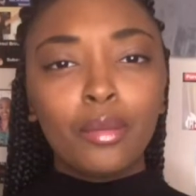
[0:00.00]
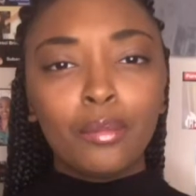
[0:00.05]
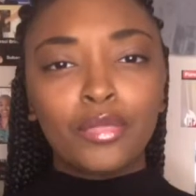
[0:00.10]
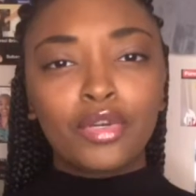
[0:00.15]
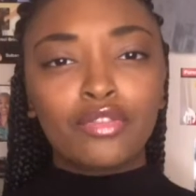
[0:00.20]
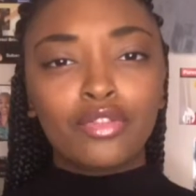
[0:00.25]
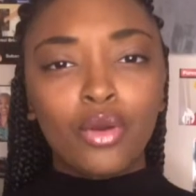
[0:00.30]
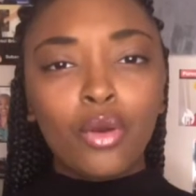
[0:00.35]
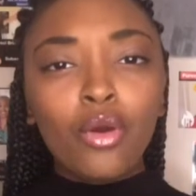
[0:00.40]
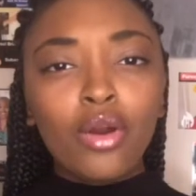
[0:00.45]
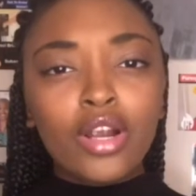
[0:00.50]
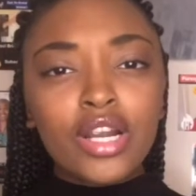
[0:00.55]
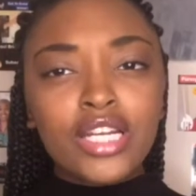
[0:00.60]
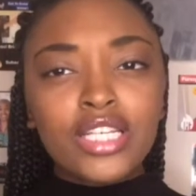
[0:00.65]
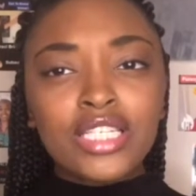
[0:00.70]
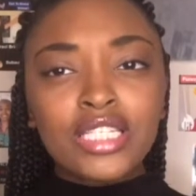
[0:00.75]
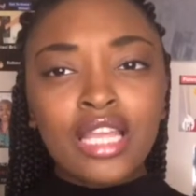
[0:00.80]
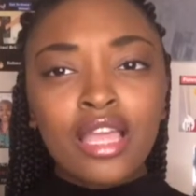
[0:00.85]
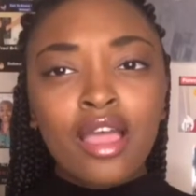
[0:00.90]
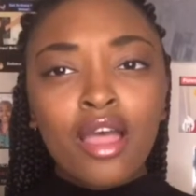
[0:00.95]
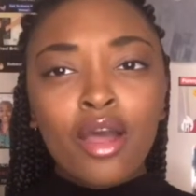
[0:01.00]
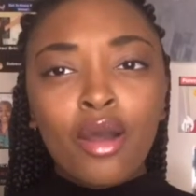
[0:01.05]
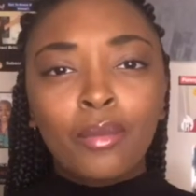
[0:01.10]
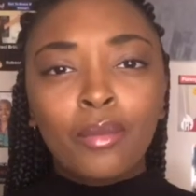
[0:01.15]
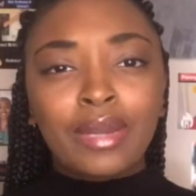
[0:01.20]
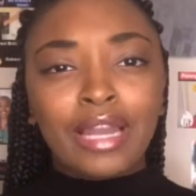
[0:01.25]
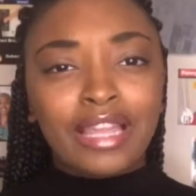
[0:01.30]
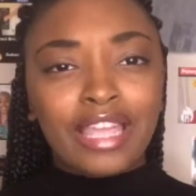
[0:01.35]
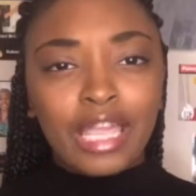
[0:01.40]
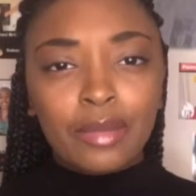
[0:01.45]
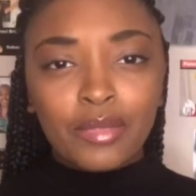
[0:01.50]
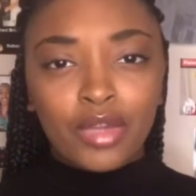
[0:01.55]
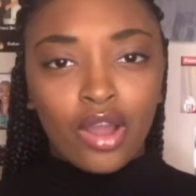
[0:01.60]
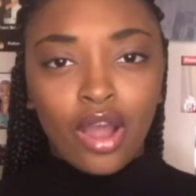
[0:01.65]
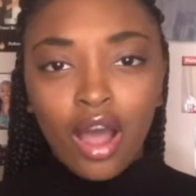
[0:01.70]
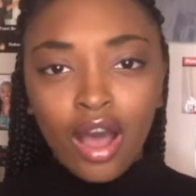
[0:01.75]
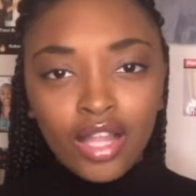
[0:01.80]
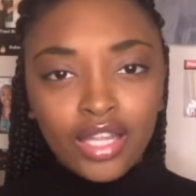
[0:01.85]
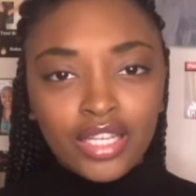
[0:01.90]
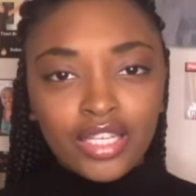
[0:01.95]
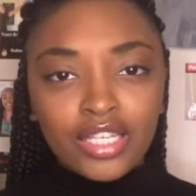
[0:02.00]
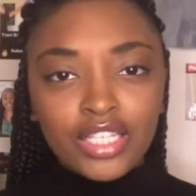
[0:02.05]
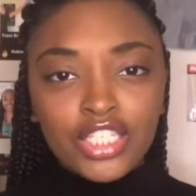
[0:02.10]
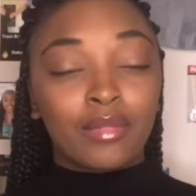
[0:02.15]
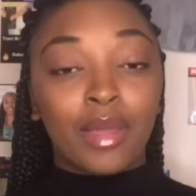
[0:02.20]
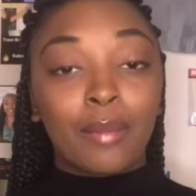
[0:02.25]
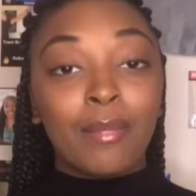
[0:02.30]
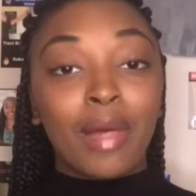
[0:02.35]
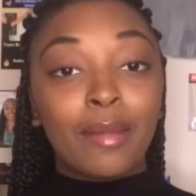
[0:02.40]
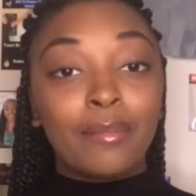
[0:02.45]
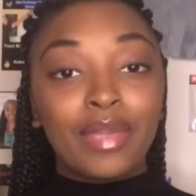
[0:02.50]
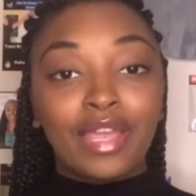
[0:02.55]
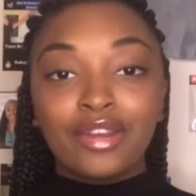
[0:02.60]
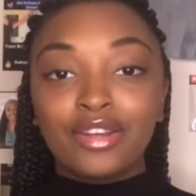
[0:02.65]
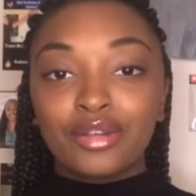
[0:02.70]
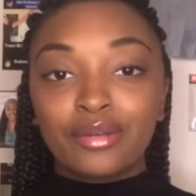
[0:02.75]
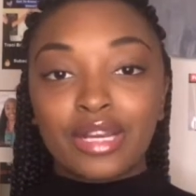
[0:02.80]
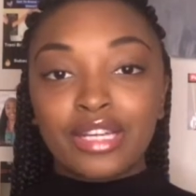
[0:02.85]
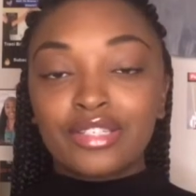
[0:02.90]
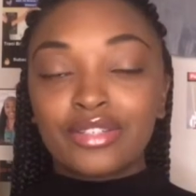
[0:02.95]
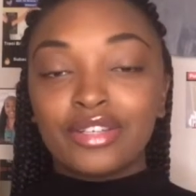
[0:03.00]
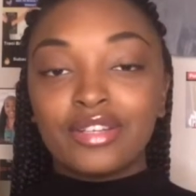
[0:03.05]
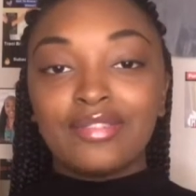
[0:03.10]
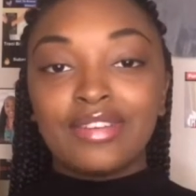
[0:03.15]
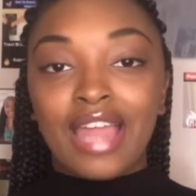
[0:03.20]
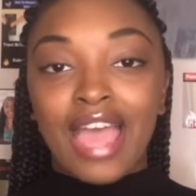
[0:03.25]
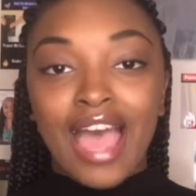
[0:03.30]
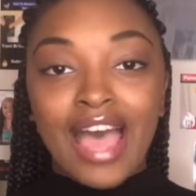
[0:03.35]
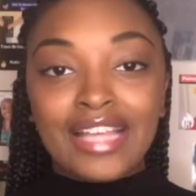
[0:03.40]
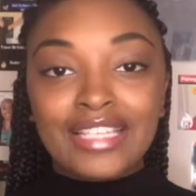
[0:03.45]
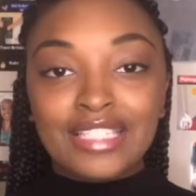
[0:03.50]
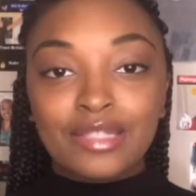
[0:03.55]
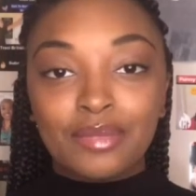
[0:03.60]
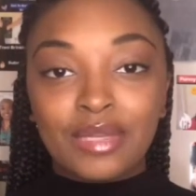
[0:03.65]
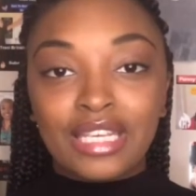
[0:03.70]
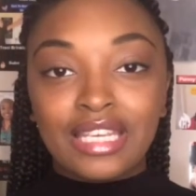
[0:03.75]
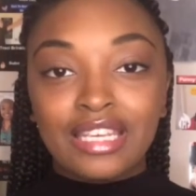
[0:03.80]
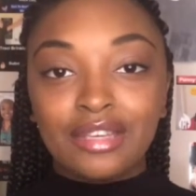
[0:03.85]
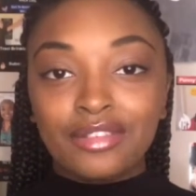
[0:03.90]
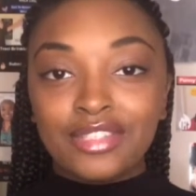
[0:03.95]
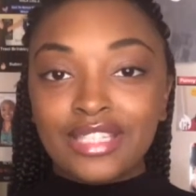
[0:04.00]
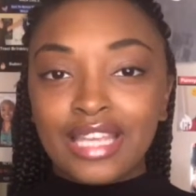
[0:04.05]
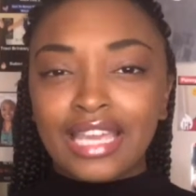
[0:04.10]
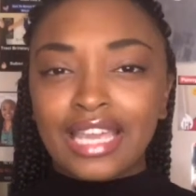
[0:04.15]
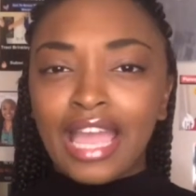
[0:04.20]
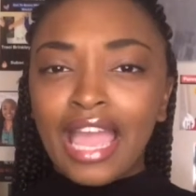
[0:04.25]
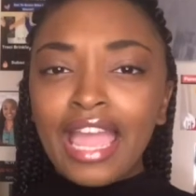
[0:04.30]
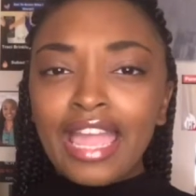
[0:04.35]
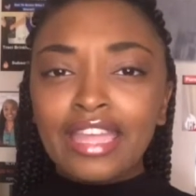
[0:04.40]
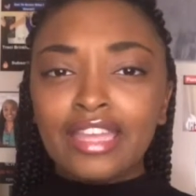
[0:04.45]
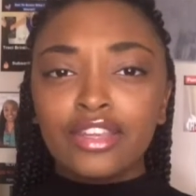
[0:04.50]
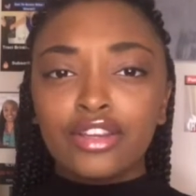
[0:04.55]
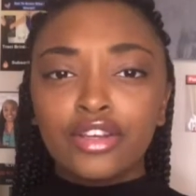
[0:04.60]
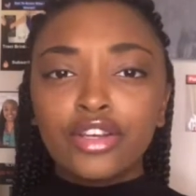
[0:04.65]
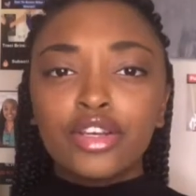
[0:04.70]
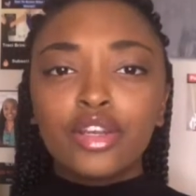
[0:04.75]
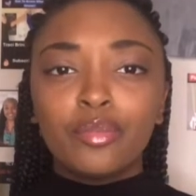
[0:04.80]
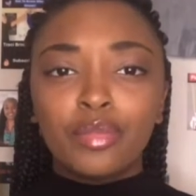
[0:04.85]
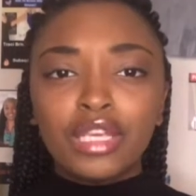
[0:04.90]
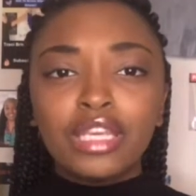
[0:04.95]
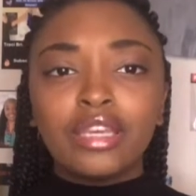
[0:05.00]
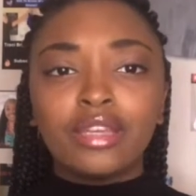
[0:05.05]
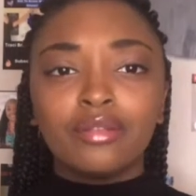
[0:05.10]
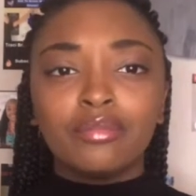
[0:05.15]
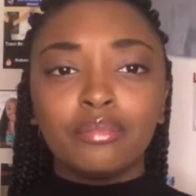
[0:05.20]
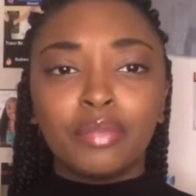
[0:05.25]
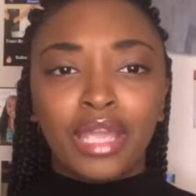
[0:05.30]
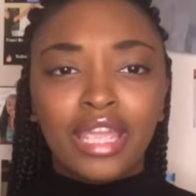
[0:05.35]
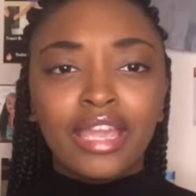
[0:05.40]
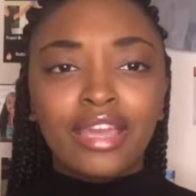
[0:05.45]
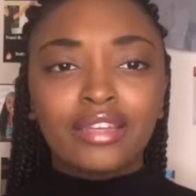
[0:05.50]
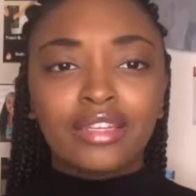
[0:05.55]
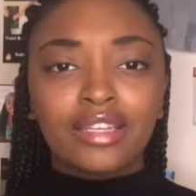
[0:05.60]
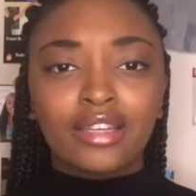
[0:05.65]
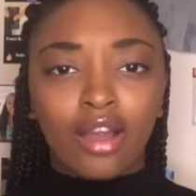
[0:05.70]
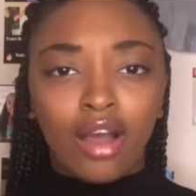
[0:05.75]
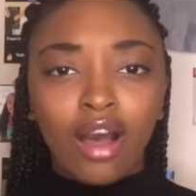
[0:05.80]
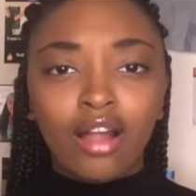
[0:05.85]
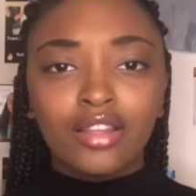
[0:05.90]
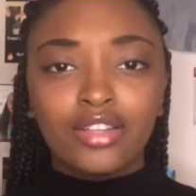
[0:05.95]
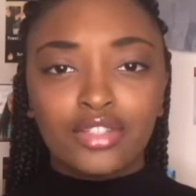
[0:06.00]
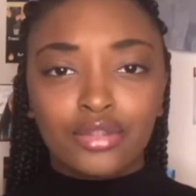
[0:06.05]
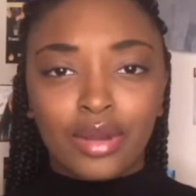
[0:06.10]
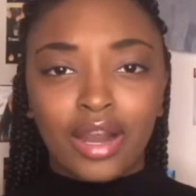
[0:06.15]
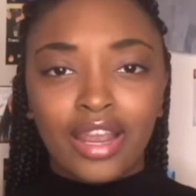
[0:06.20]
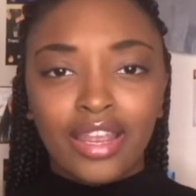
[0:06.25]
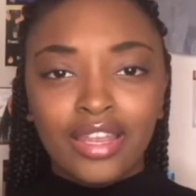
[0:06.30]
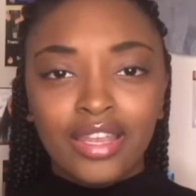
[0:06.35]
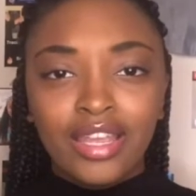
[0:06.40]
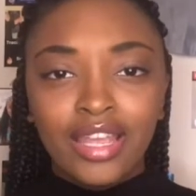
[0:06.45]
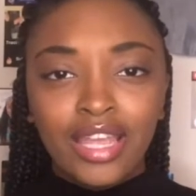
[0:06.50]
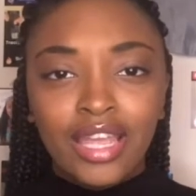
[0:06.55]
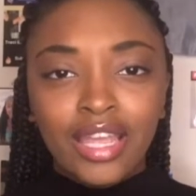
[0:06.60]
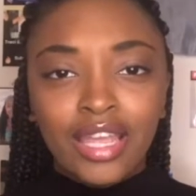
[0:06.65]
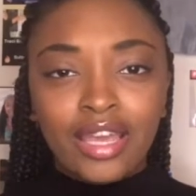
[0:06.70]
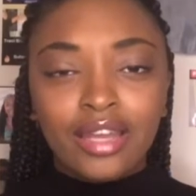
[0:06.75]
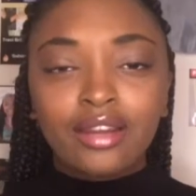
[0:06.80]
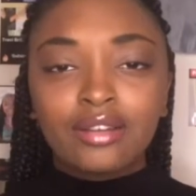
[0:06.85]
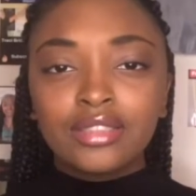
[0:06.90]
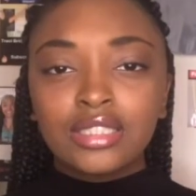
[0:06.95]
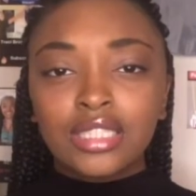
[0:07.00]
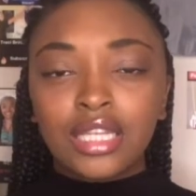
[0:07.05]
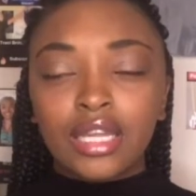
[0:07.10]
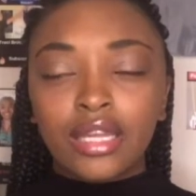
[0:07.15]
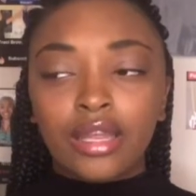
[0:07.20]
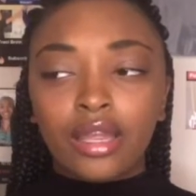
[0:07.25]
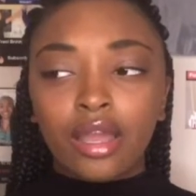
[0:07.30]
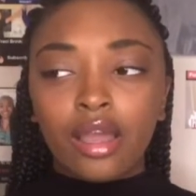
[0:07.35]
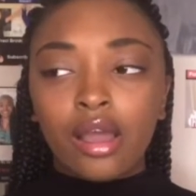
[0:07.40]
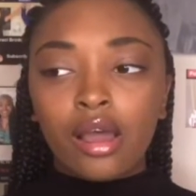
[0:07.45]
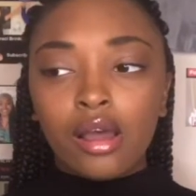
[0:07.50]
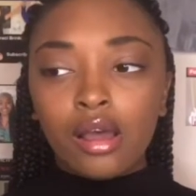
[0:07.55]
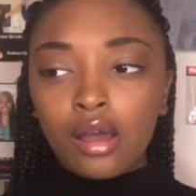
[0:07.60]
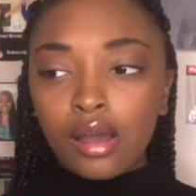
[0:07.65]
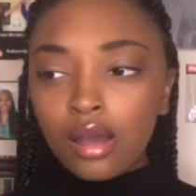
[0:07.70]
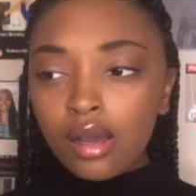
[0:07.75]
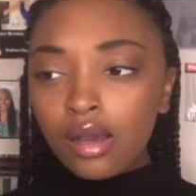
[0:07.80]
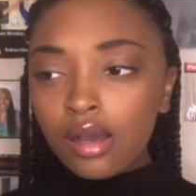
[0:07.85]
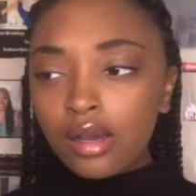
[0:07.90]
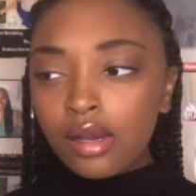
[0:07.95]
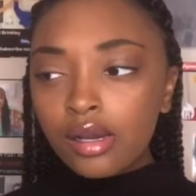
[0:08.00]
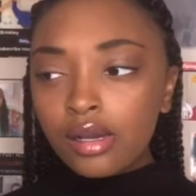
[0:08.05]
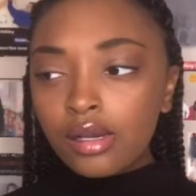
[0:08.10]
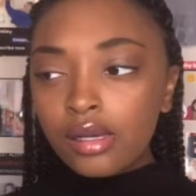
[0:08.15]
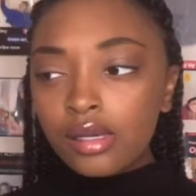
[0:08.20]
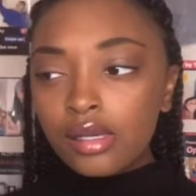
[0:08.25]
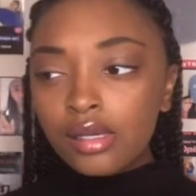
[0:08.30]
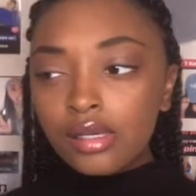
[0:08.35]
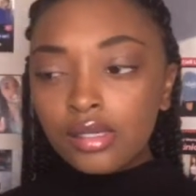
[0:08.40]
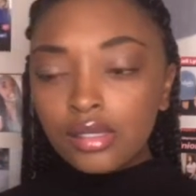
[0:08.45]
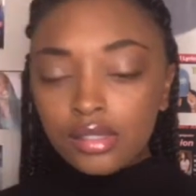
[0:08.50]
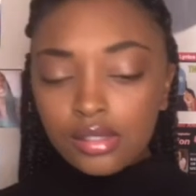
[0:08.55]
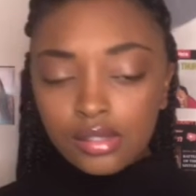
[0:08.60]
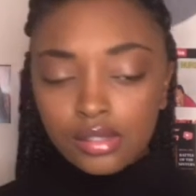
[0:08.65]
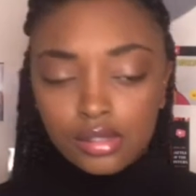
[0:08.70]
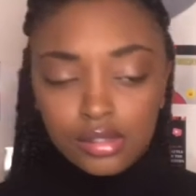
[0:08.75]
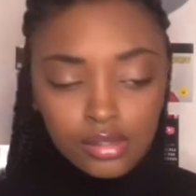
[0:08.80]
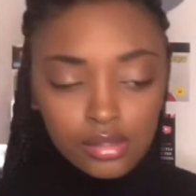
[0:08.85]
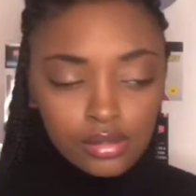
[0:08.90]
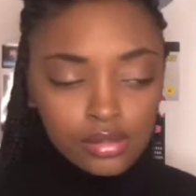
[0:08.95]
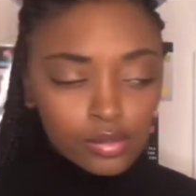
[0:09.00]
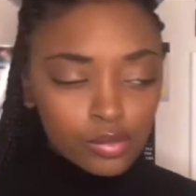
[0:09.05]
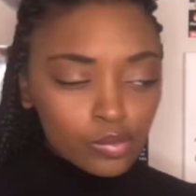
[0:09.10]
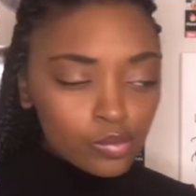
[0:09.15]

But of course, when I came to college, my band director even asked me, he was like, hey, you're going to be in band in college, right? And I was like, I